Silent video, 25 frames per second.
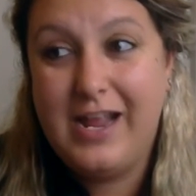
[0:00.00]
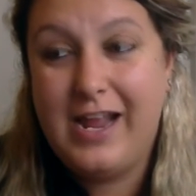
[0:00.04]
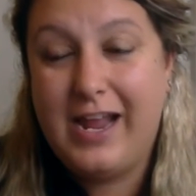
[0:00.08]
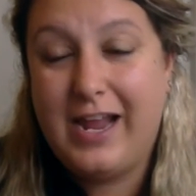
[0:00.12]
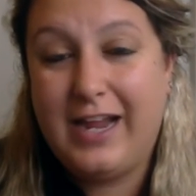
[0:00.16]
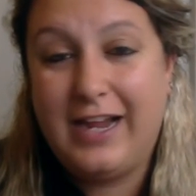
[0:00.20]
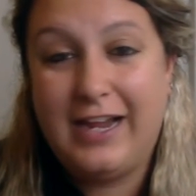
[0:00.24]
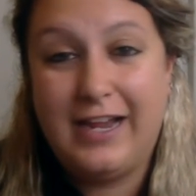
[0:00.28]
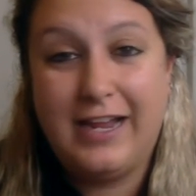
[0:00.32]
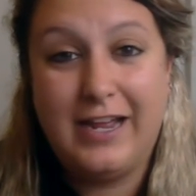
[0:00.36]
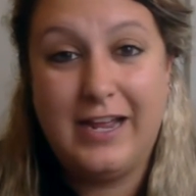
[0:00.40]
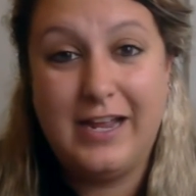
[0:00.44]

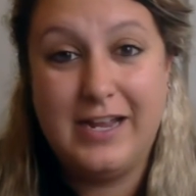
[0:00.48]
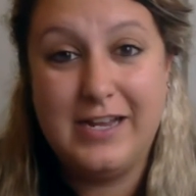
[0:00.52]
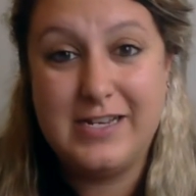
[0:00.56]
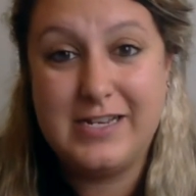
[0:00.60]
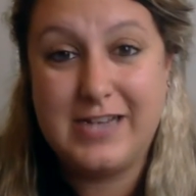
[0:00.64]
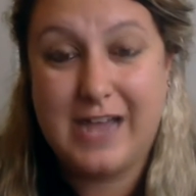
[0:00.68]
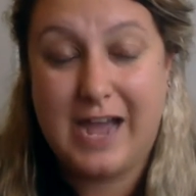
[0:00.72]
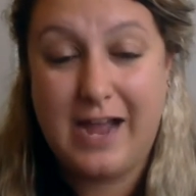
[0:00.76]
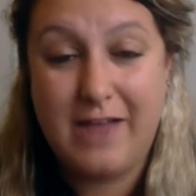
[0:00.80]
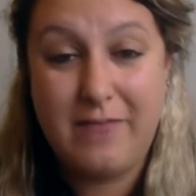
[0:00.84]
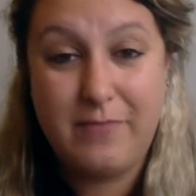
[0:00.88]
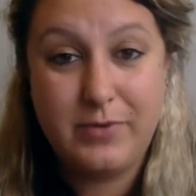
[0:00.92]
And
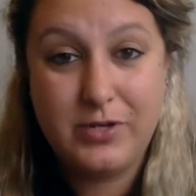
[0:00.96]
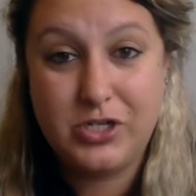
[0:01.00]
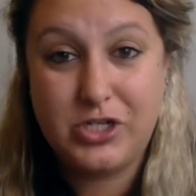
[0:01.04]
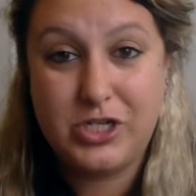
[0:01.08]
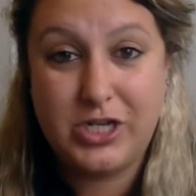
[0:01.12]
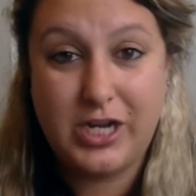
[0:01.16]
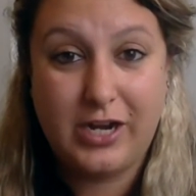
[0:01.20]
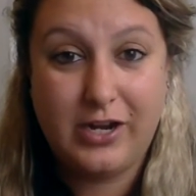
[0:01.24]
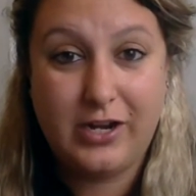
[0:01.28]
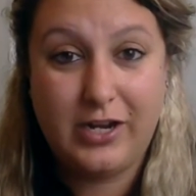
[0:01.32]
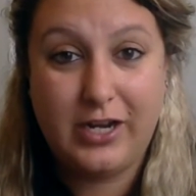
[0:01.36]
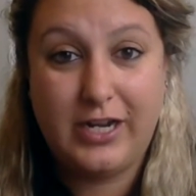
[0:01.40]
I've been
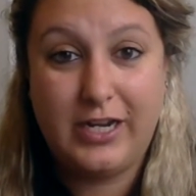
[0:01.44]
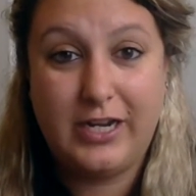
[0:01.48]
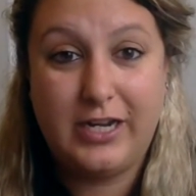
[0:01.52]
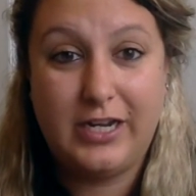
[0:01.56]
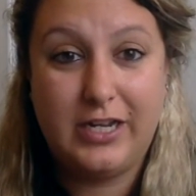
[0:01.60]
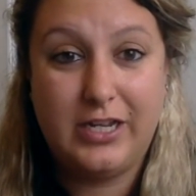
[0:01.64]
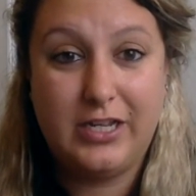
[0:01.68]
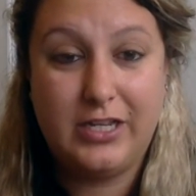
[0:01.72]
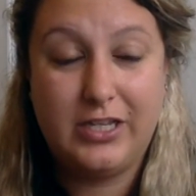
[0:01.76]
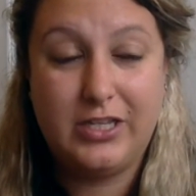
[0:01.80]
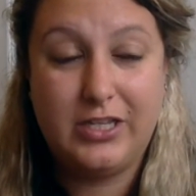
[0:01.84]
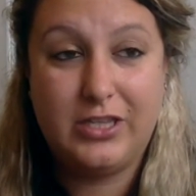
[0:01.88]
sharing
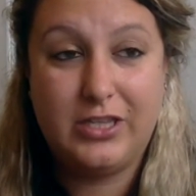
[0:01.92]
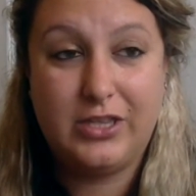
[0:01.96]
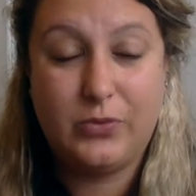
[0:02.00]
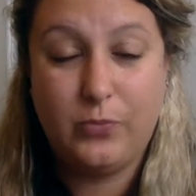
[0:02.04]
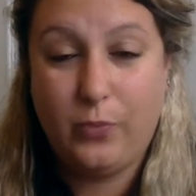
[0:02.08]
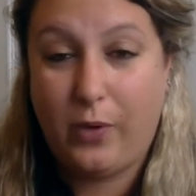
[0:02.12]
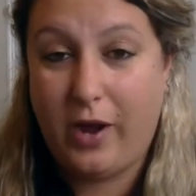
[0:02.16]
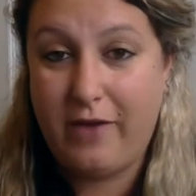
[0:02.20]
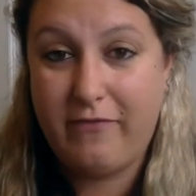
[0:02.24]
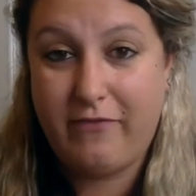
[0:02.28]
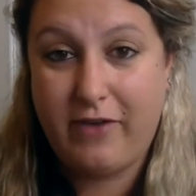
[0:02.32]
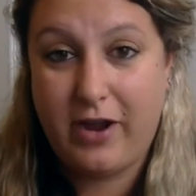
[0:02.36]

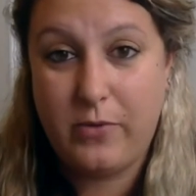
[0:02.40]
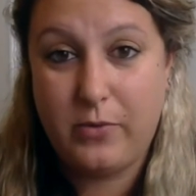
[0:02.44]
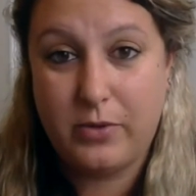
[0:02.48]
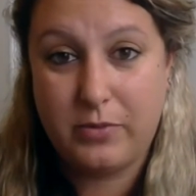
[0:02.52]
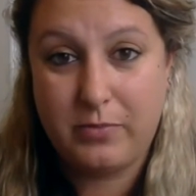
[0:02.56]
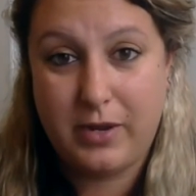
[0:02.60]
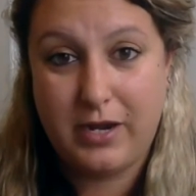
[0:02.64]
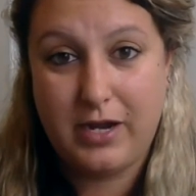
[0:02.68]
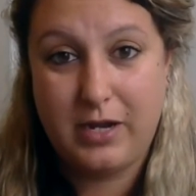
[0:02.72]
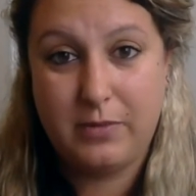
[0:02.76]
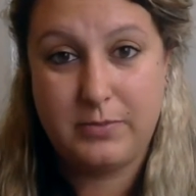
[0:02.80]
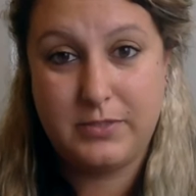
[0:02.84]
Wi-Fi with
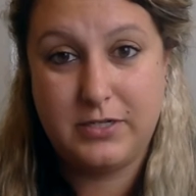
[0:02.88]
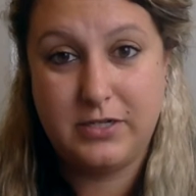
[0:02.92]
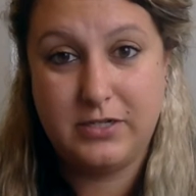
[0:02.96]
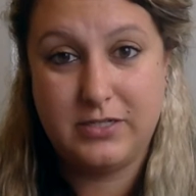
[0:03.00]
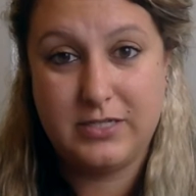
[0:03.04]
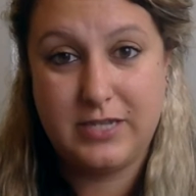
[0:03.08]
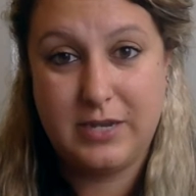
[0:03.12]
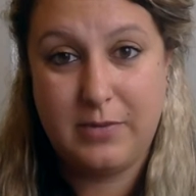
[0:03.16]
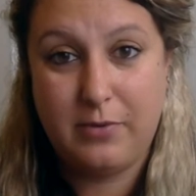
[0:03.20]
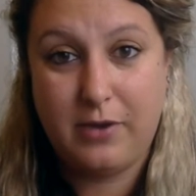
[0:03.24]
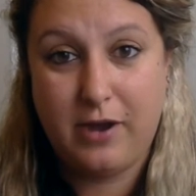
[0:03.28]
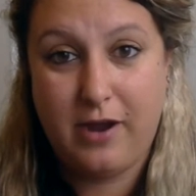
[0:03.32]
my upstairs
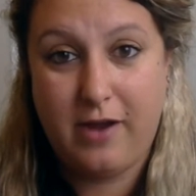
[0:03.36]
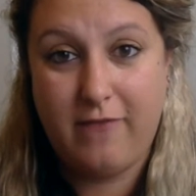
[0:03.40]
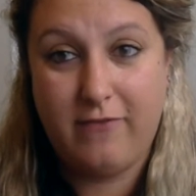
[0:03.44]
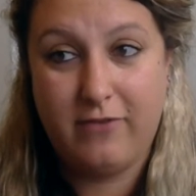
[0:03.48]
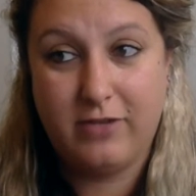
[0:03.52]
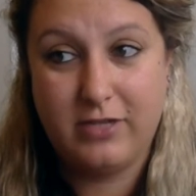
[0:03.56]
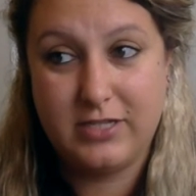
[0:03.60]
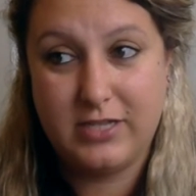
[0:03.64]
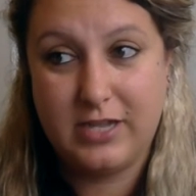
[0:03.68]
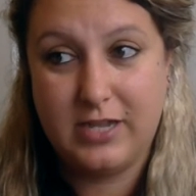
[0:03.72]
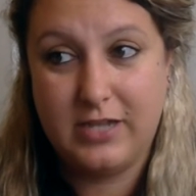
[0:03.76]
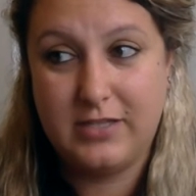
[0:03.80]
neighbor ever
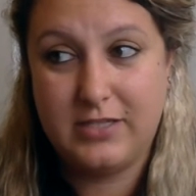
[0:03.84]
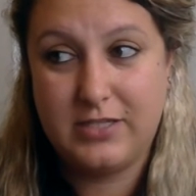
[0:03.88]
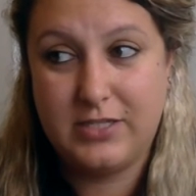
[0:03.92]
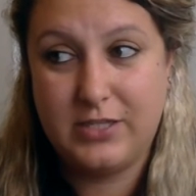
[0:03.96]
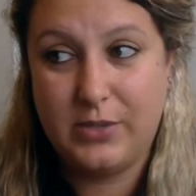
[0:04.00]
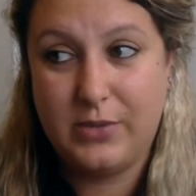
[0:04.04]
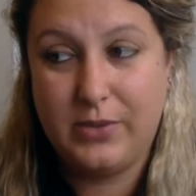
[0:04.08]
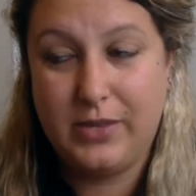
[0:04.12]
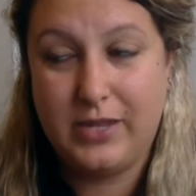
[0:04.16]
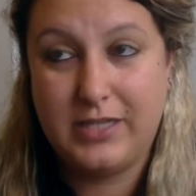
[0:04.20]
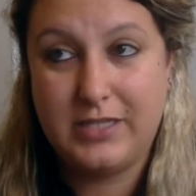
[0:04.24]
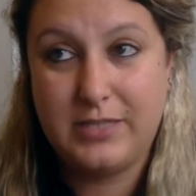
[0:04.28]
since,
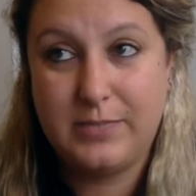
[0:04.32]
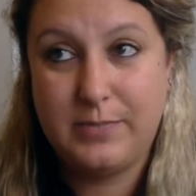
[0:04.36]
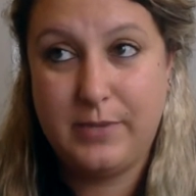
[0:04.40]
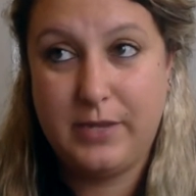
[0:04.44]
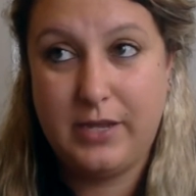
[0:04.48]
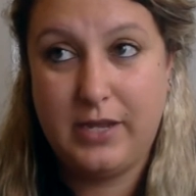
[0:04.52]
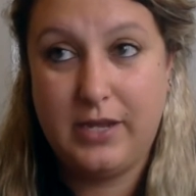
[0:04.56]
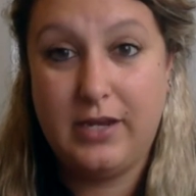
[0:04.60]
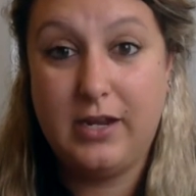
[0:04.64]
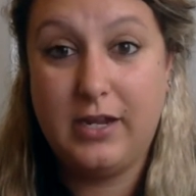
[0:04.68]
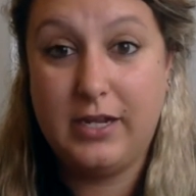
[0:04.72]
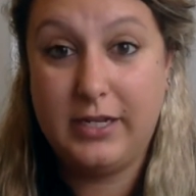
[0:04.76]
so that's
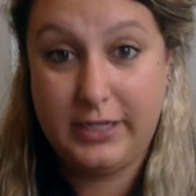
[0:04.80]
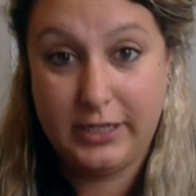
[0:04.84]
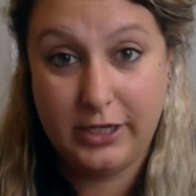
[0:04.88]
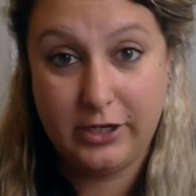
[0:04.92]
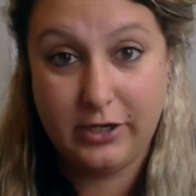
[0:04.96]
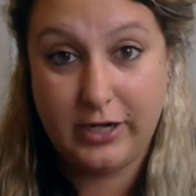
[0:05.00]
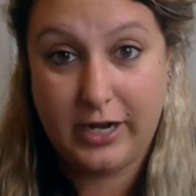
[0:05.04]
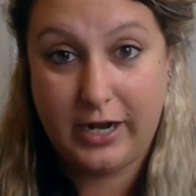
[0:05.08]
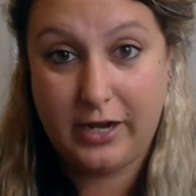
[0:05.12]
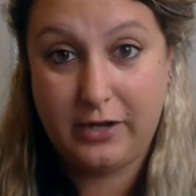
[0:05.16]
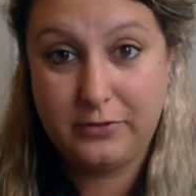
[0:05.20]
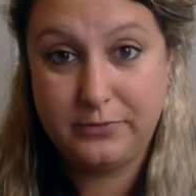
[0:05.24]
been a year
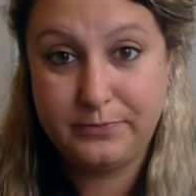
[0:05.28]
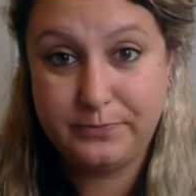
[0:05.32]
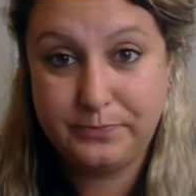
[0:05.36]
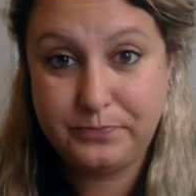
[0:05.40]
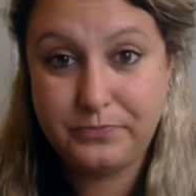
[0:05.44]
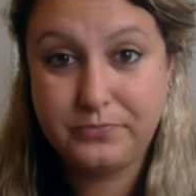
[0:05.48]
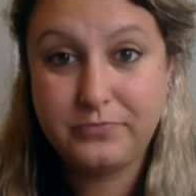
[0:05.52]
now.